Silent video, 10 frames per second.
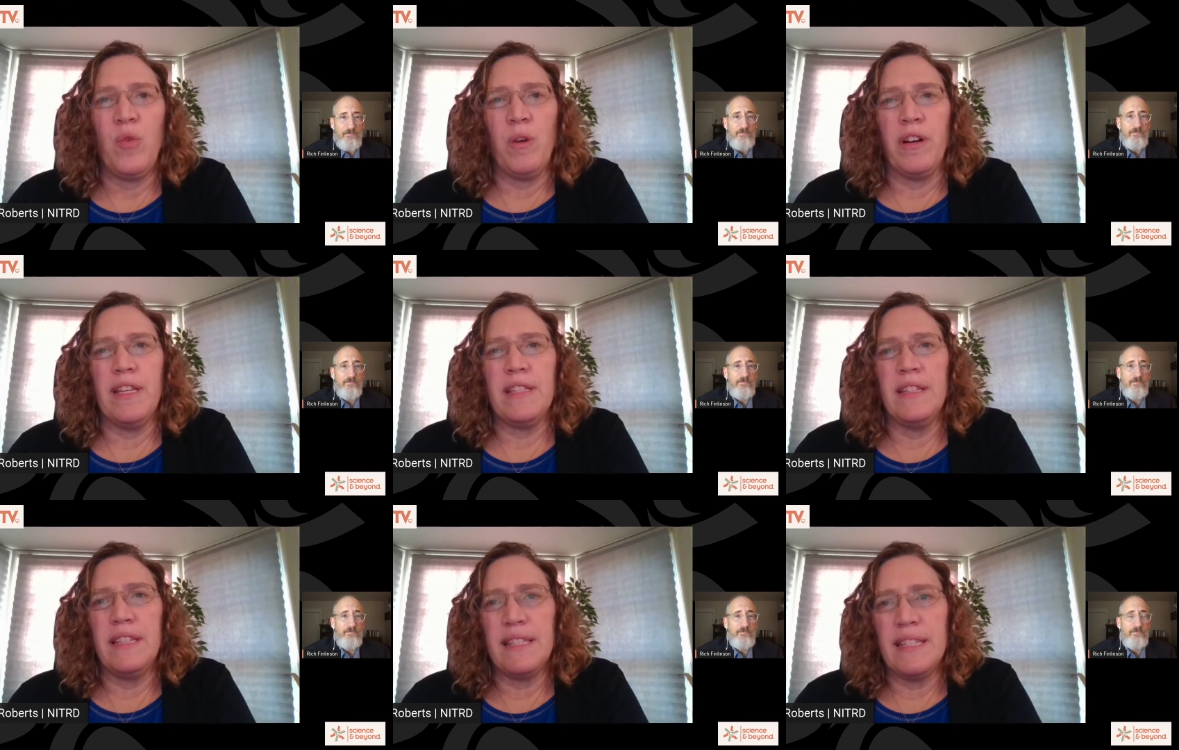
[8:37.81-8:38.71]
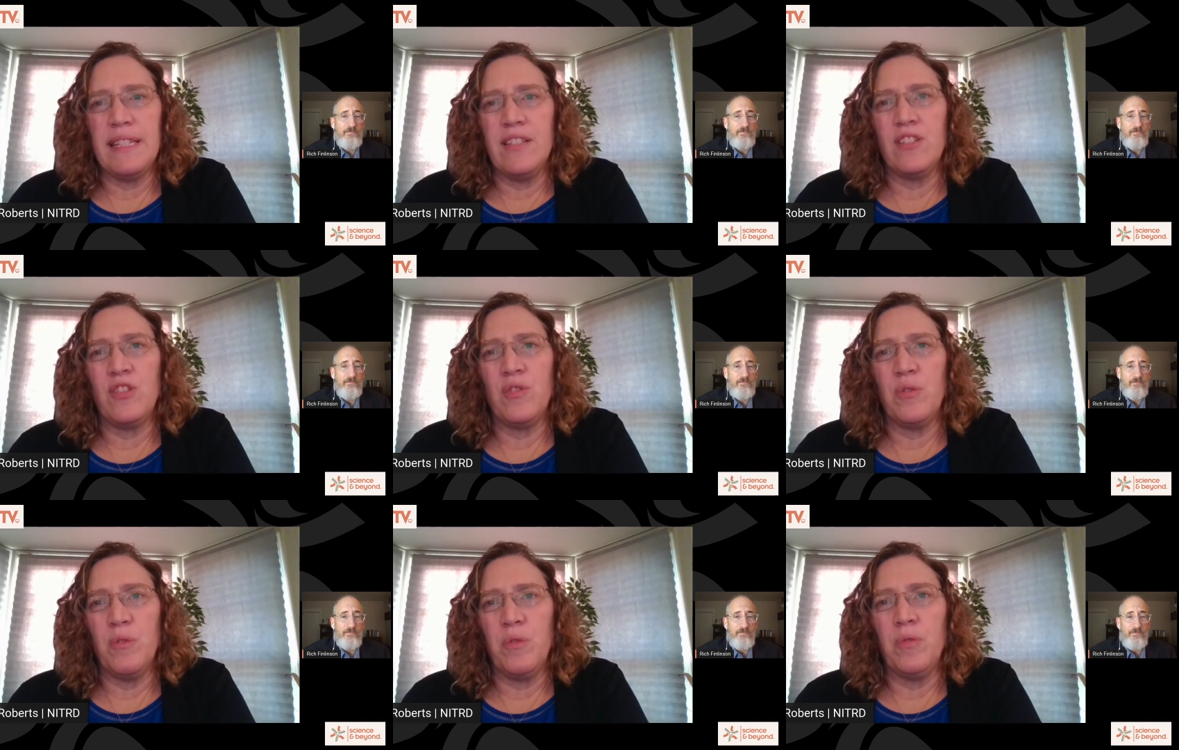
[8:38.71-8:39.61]
Speaker 1: where he's listening
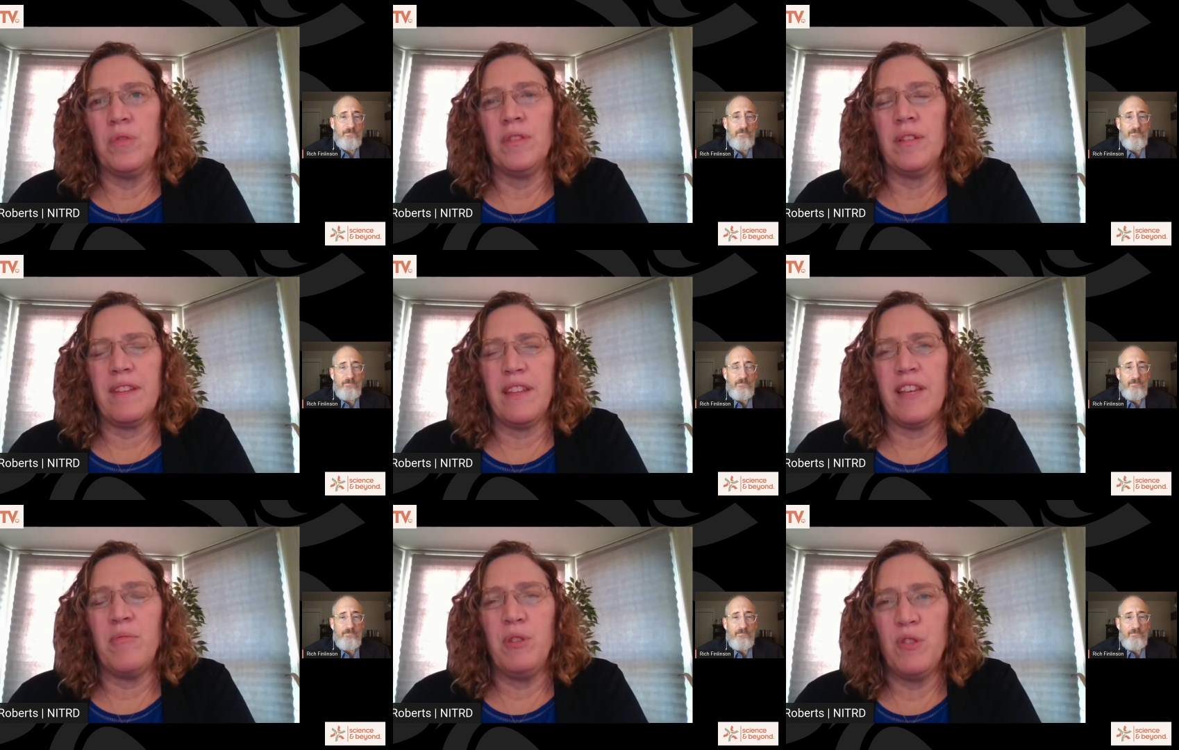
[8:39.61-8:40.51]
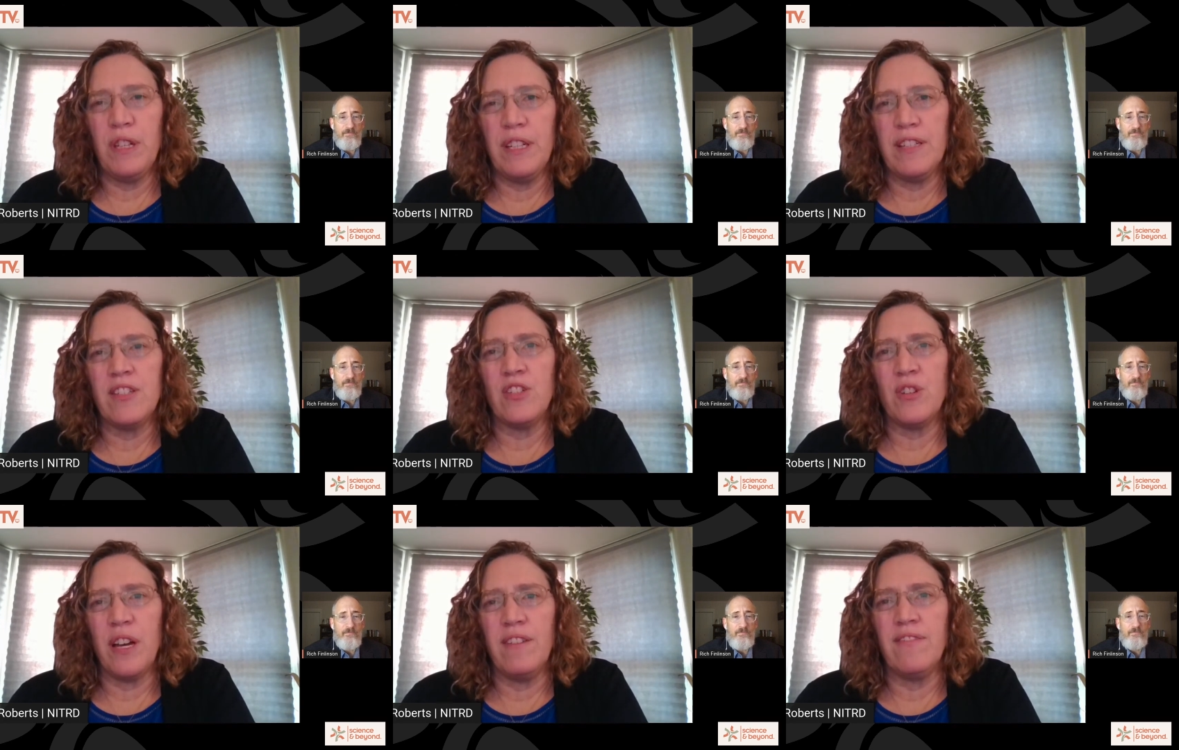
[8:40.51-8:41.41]
to the communities to
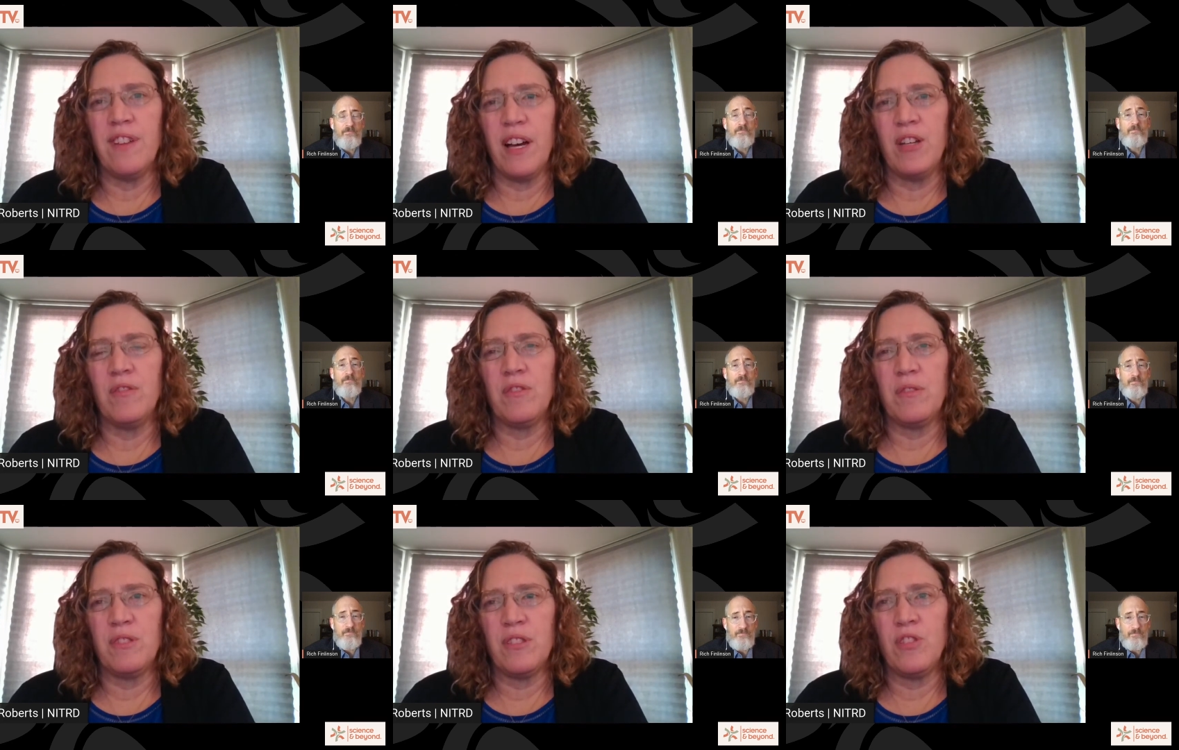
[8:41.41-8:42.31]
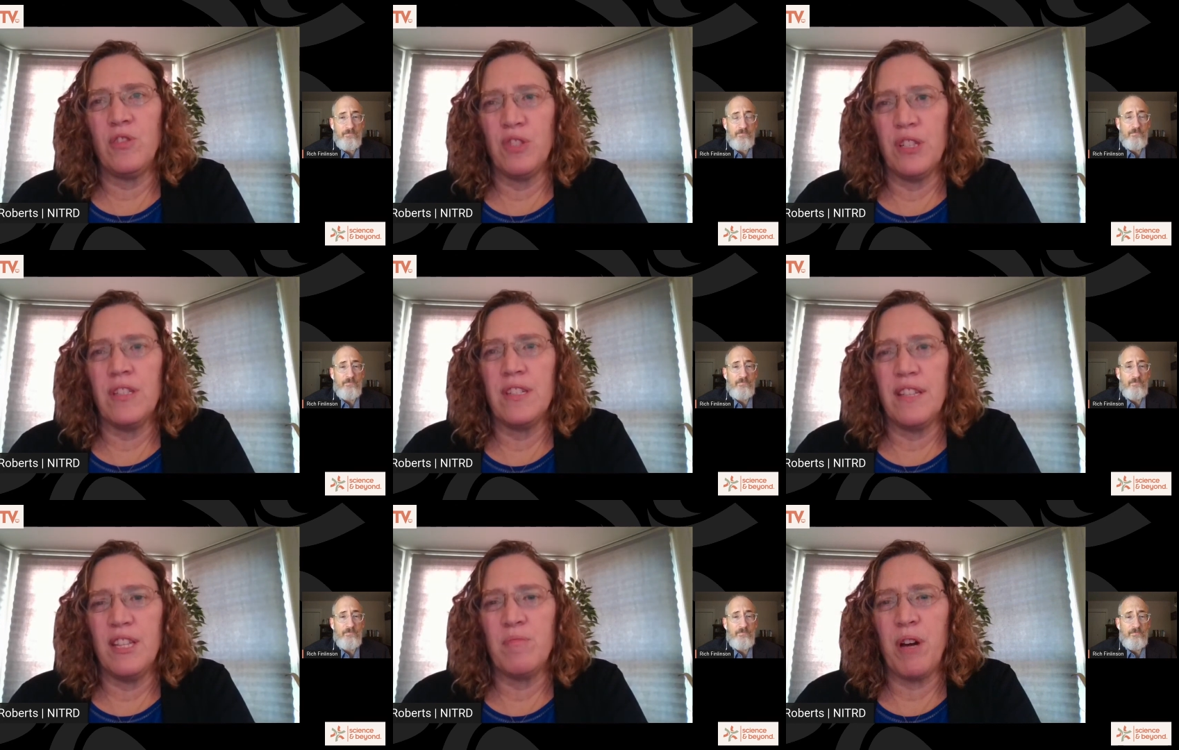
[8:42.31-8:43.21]
try and find solutions to
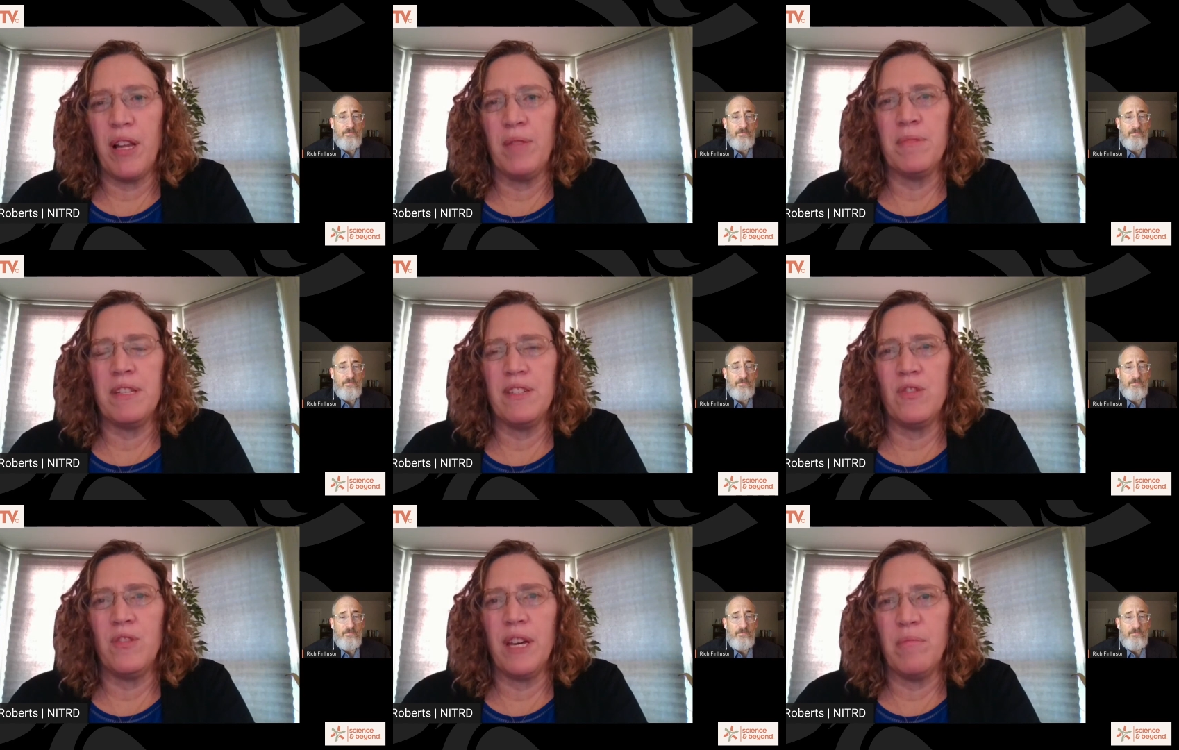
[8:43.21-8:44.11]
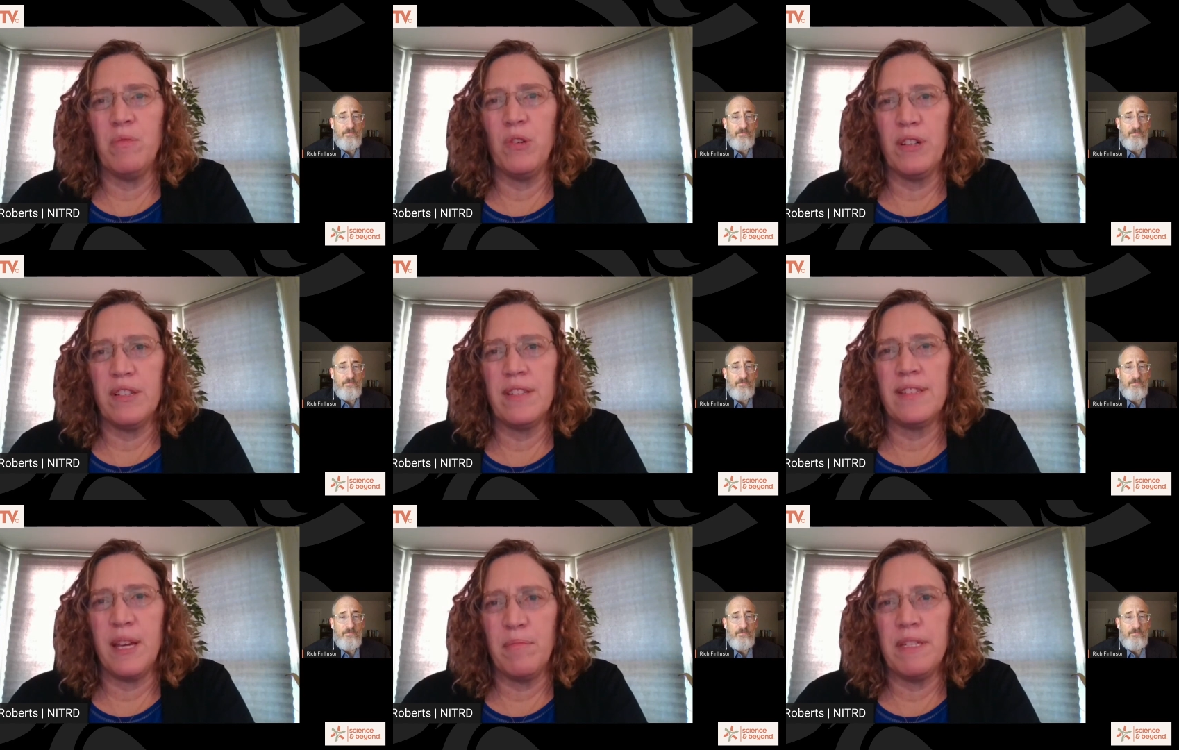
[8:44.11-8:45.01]
these problems and to get more
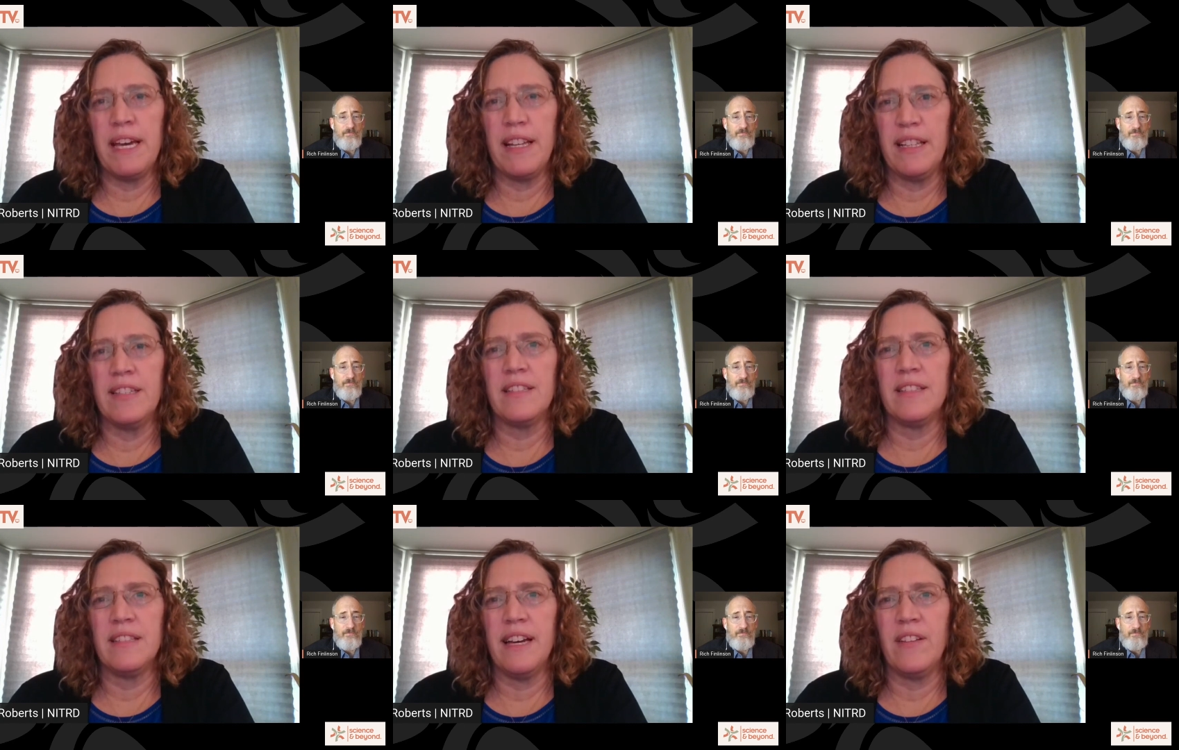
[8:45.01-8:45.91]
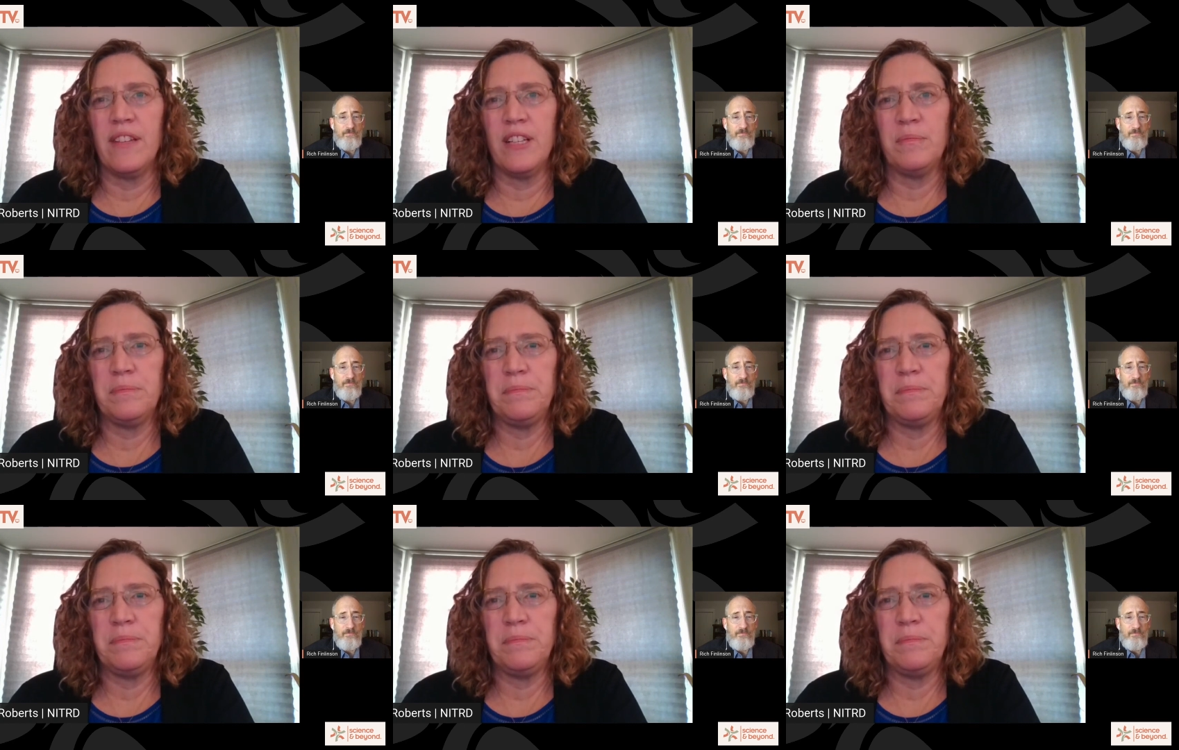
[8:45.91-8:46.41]
STEM talent out there.